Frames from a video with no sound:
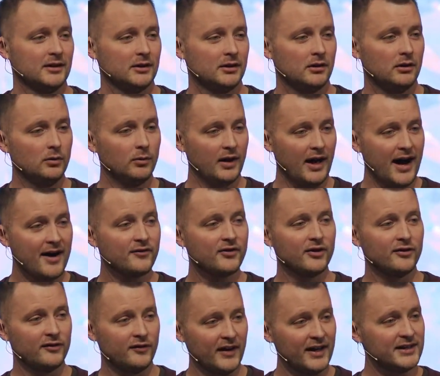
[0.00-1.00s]
you will have to
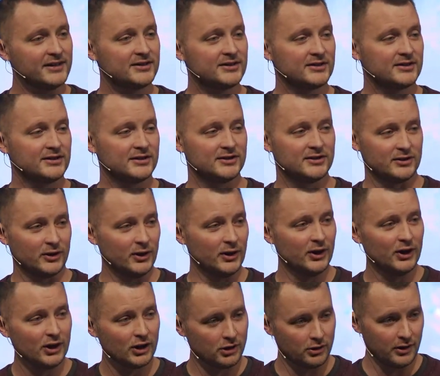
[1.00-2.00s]
face a certain
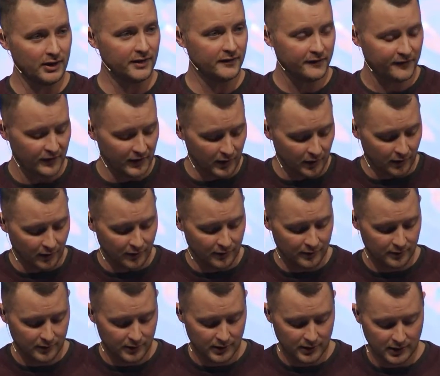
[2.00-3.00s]
degree of fear
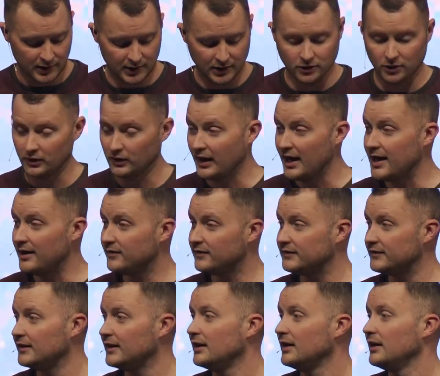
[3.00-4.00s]
in your life.
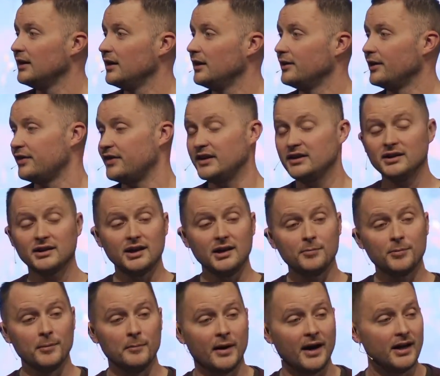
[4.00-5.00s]
The thing to keep
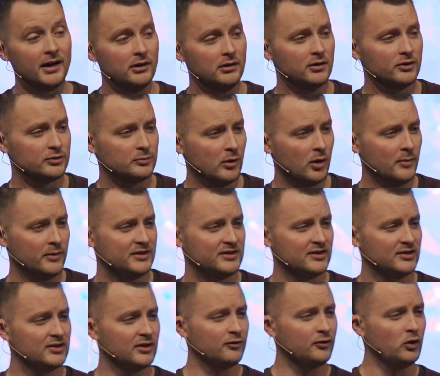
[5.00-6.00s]
in mind in those moments
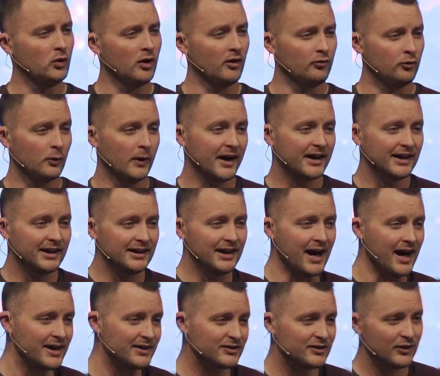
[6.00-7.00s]
is if you have
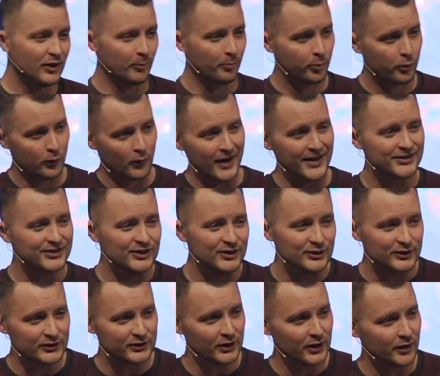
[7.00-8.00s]
recognized the
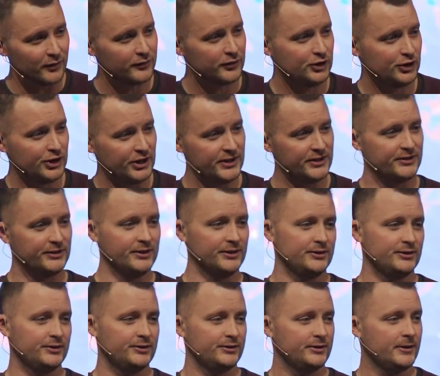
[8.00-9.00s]
presence of
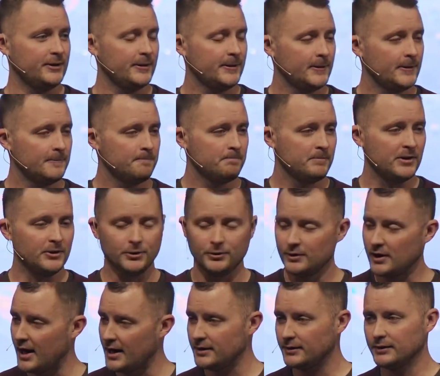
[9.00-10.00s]
Jesus, then you're
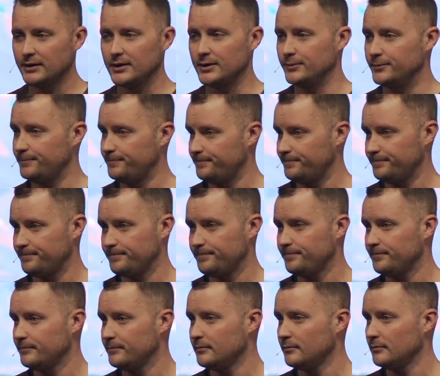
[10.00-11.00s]
not alone
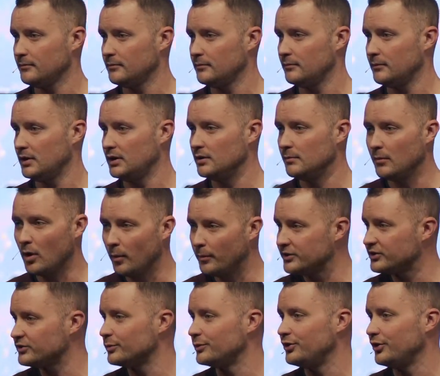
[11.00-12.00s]
in the
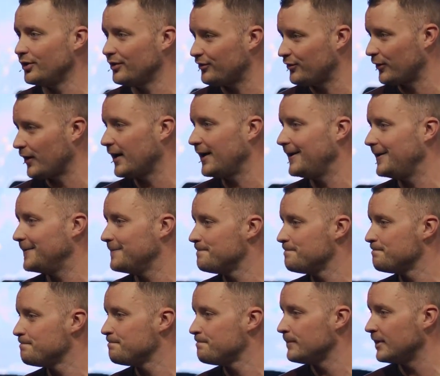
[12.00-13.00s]
moments when you're afraid.
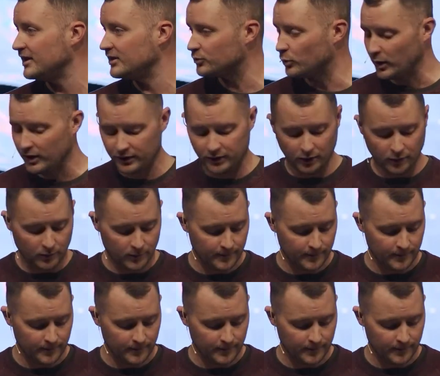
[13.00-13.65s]
He's with you.